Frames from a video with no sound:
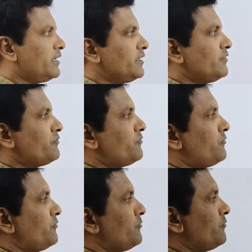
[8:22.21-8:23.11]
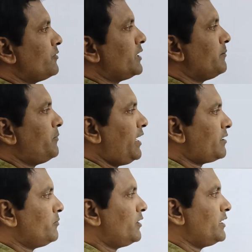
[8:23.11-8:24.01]
if a
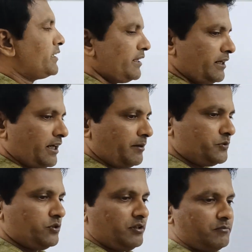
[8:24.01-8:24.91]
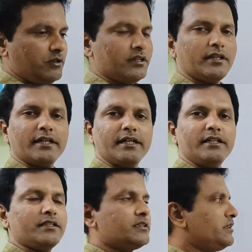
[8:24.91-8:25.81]
black body can absorb all the
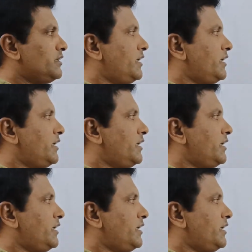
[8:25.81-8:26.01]
radiation,